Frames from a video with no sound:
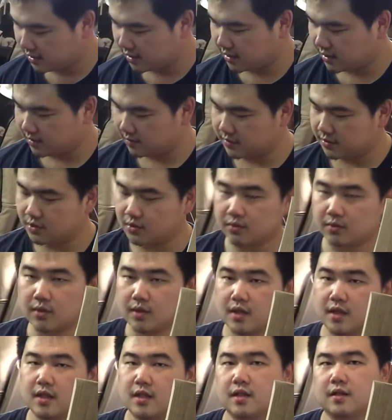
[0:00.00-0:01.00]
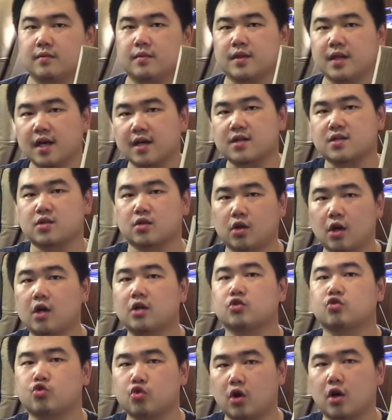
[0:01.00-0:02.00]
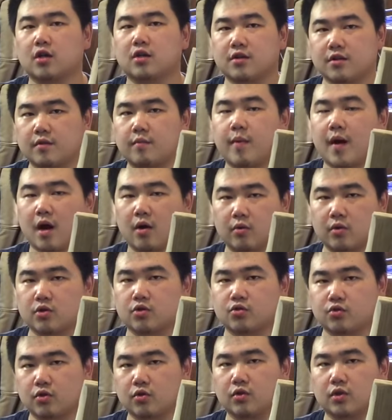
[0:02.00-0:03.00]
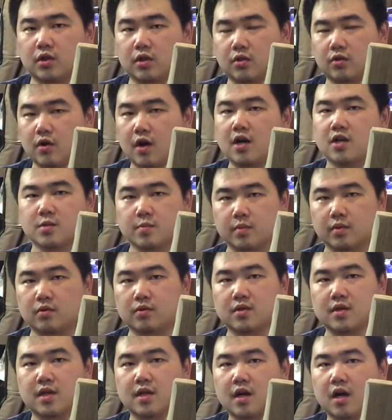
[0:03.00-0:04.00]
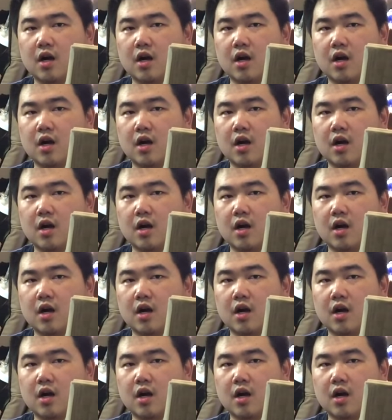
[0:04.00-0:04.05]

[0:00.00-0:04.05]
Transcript: Uh, so yes, long draw length power stroke crossbows